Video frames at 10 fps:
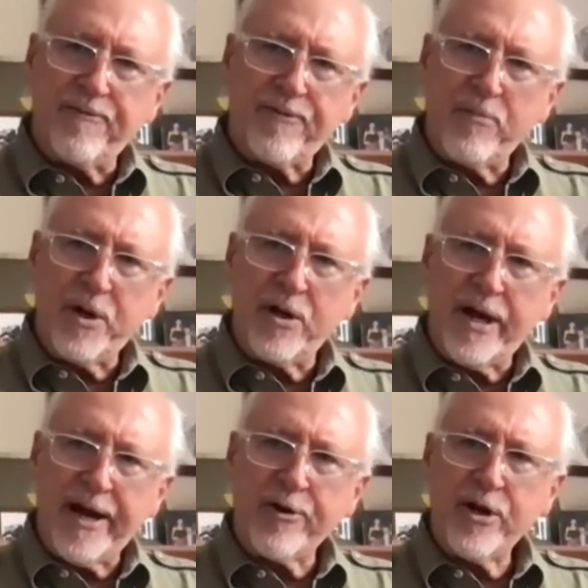a
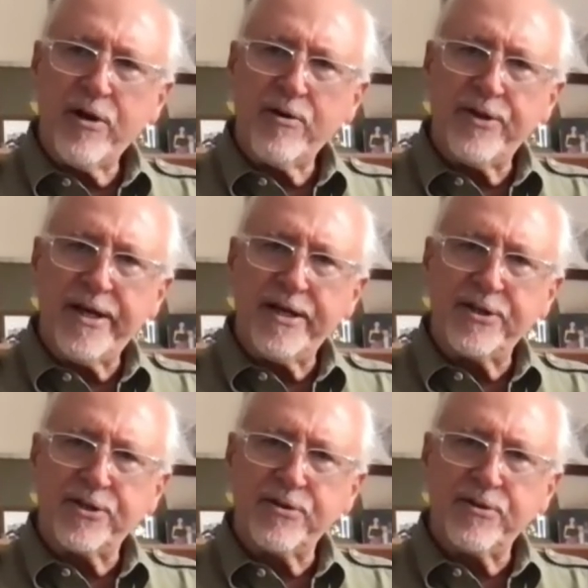area that is
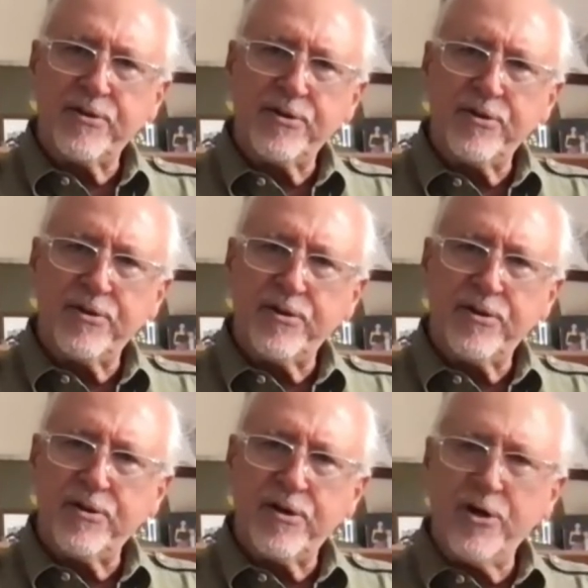
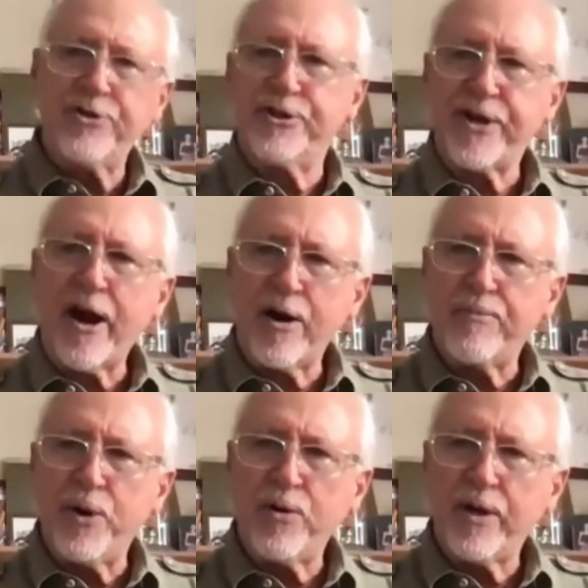
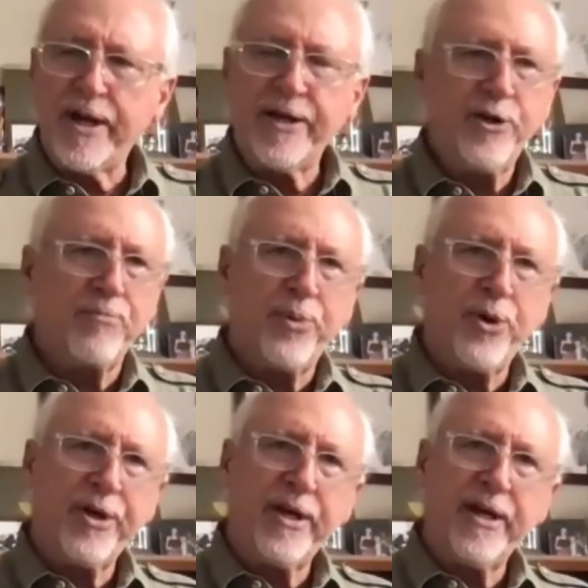undesirable and you're
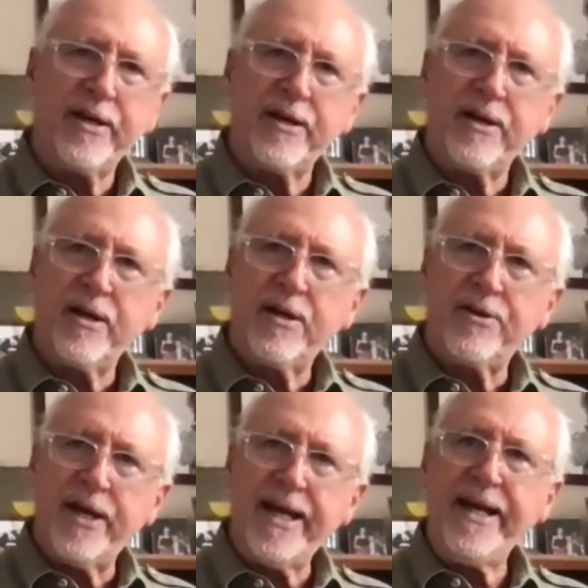putting it
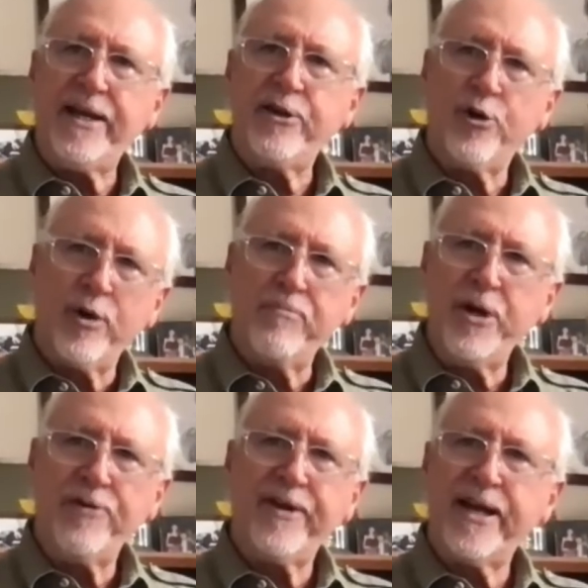the heat you're
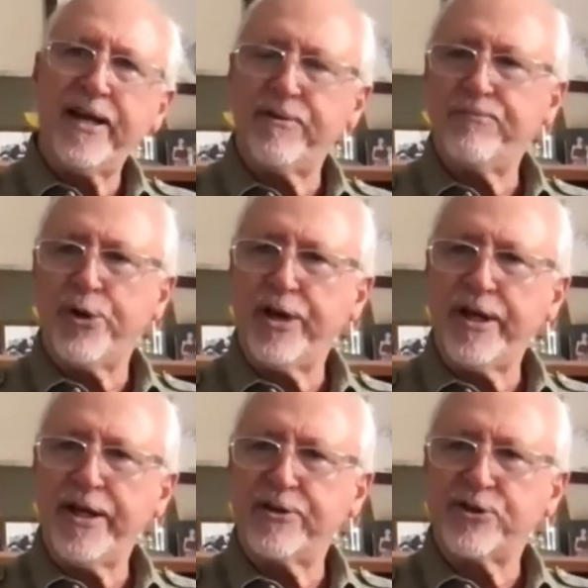removing it and
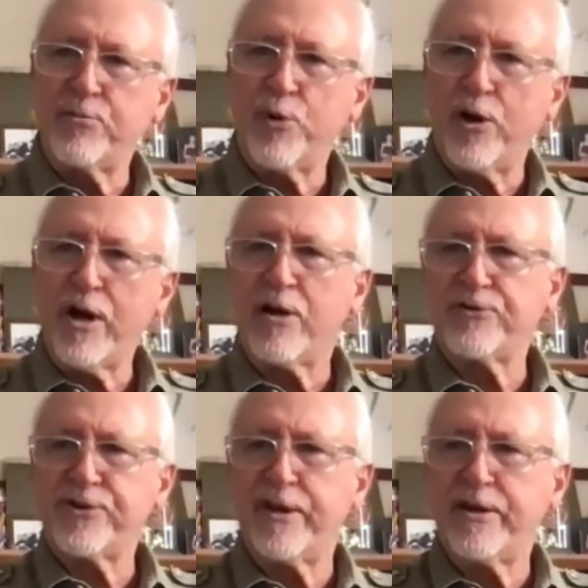putting it somewhere
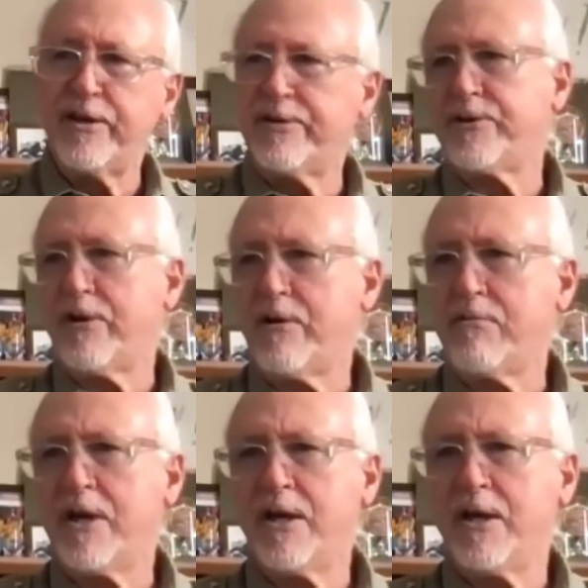else that it's uh
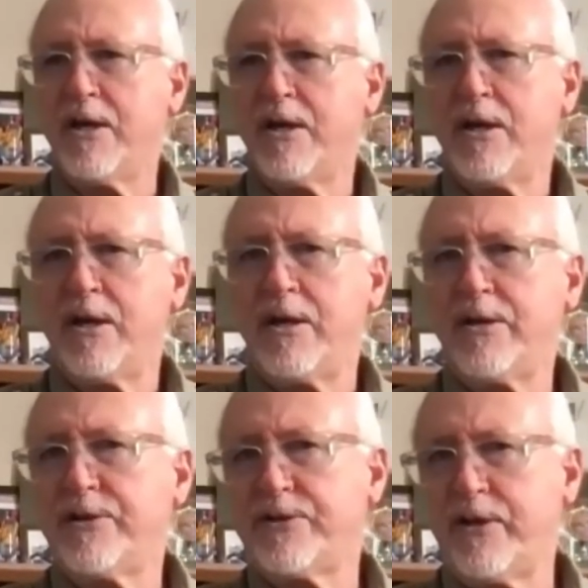
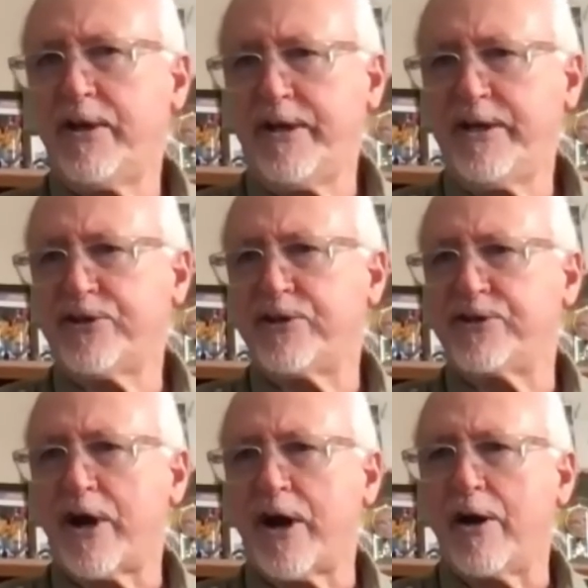is it is
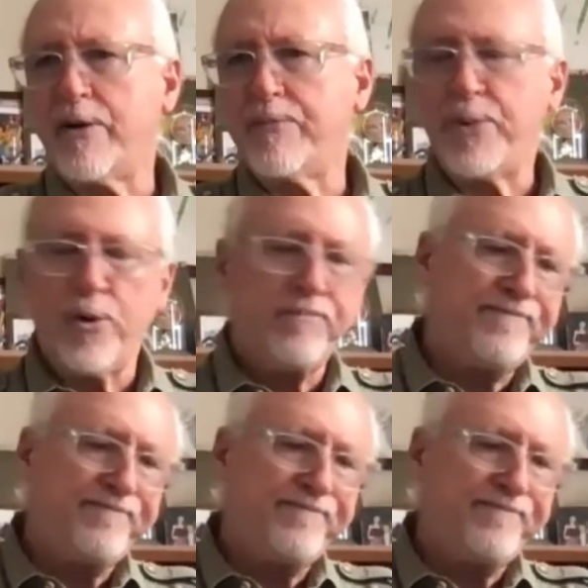desirable